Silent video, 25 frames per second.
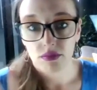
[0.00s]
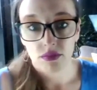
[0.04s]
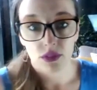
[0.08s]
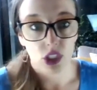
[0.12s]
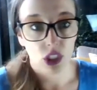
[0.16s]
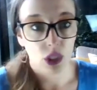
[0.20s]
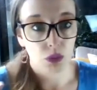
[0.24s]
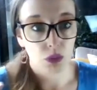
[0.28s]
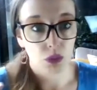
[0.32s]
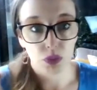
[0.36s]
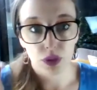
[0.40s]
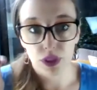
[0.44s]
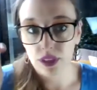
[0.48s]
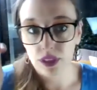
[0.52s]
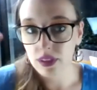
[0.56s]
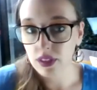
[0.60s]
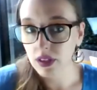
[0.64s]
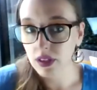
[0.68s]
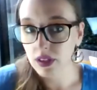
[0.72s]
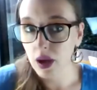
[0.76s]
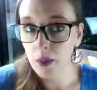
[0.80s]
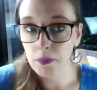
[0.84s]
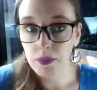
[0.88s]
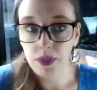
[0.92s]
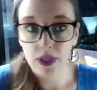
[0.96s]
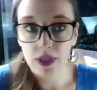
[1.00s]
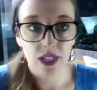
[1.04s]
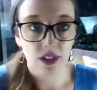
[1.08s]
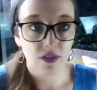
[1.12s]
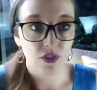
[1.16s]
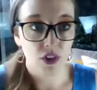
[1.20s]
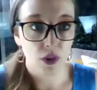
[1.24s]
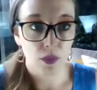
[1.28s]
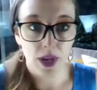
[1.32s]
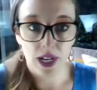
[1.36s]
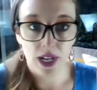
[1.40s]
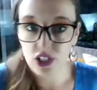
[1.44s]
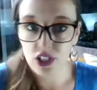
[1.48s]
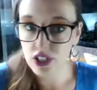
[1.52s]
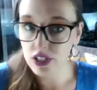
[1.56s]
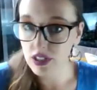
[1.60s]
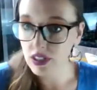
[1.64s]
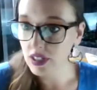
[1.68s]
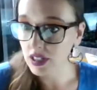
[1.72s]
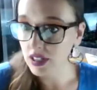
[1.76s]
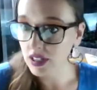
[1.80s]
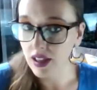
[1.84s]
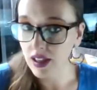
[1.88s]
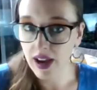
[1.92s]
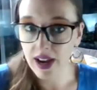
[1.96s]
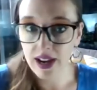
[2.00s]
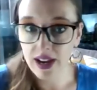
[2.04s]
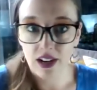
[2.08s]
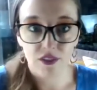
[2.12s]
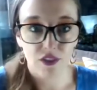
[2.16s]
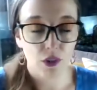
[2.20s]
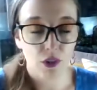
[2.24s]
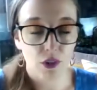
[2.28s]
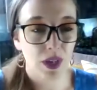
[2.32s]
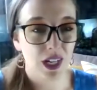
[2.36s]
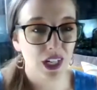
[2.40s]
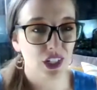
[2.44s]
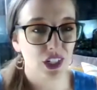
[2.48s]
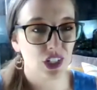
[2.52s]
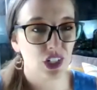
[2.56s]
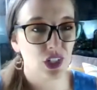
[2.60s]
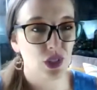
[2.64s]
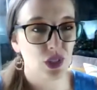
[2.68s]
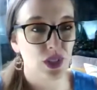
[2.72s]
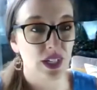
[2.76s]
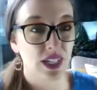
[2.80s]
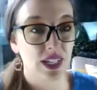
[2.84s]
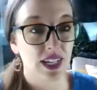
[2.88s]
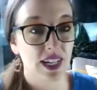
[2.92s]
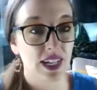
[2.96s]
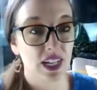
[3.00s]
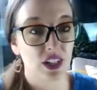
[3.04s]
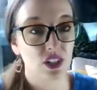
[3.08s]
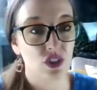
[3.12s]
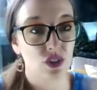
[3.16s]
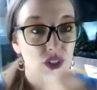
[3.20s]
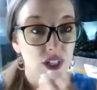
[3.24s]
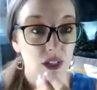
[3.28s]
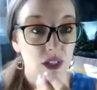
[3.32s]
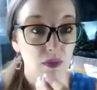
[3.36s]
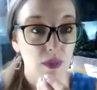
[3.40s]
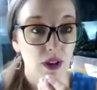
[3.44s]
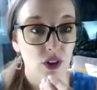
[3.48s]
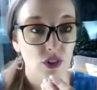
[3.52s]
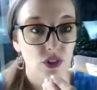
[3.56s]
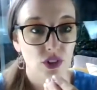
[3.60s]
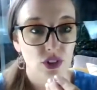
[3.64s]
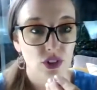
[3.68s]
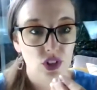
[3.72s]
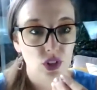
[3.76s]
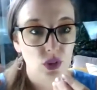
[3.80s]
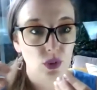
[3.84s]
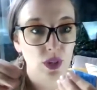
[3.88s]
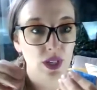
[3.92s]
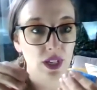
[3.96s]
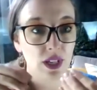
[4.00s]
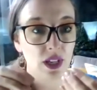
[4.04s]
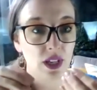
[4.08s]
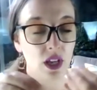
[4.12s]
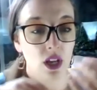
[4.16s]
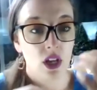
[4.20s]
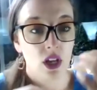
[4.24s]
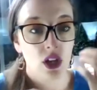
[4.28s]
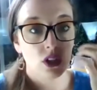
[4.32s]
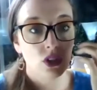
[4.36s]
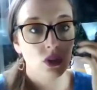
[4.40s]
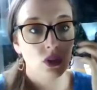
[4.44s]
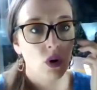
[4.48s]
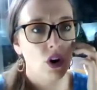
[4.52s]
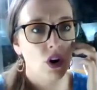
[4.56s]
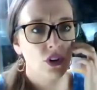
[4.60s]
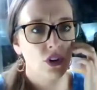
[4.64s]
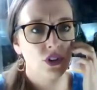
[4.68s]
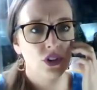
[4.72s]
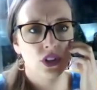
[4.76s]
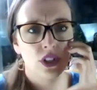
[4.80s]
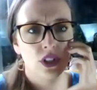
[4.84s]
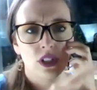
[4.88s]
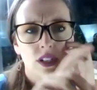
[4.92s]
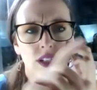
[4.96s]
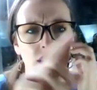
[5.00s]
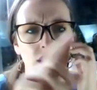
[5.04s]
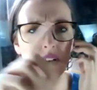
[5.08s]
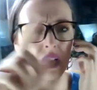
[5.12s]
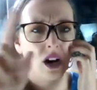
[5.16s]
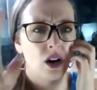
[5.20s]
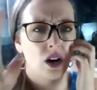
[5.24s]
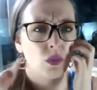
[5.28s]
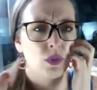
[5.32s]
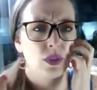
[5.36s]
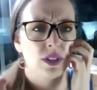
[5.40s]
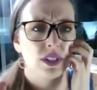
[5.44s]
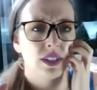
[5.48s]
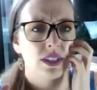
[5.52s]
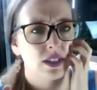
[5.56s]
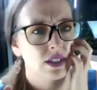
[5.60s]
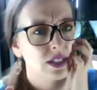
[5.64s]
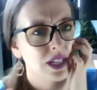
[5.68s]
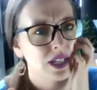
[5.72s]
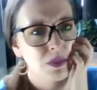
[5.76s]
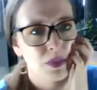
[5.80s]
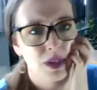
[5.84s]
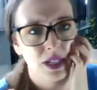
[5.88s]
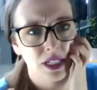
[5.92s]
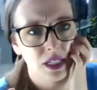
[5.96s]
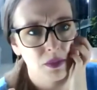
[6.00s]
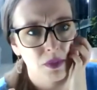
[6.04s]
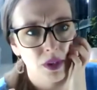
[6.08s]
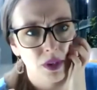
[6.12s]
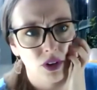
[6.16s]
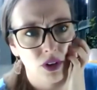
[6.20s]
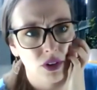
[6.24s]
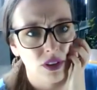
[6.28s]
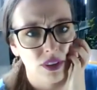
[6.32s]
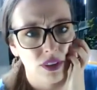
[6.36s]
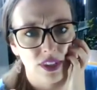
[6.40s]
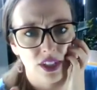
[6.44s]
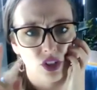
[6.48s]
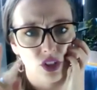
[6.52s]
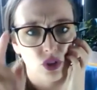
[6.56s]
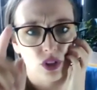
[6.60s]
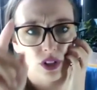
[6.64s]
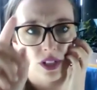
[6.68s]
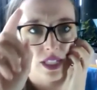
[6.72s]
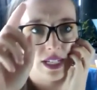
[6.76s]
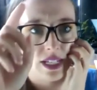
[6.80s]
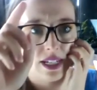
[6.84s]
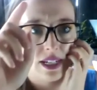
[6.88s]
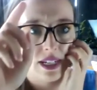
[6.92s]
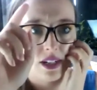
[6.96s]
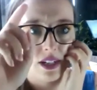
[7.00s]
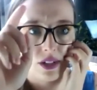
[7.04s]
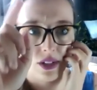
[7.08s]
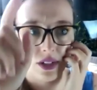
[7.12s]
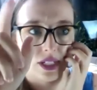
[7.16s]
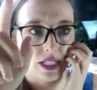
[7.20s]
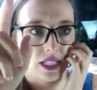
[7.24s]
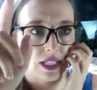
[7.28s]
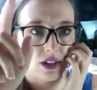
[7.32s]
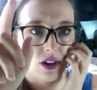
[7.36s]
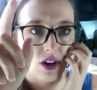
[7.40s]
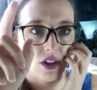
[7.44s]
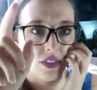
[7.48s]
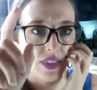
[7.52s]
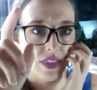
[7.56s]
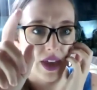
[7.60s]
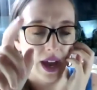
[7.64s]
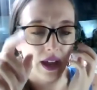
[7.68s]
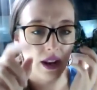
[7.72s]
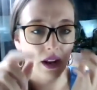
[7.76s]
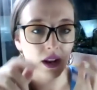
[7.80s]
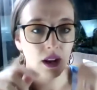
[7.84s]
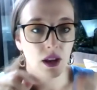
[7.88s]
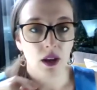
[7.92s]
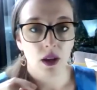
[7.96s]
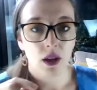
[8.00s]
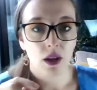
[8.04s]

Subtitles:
You can put the company information, the client information, you can connect your emails into it. So also you can say, oh, when's the last time I emailed this lead? You can click on that.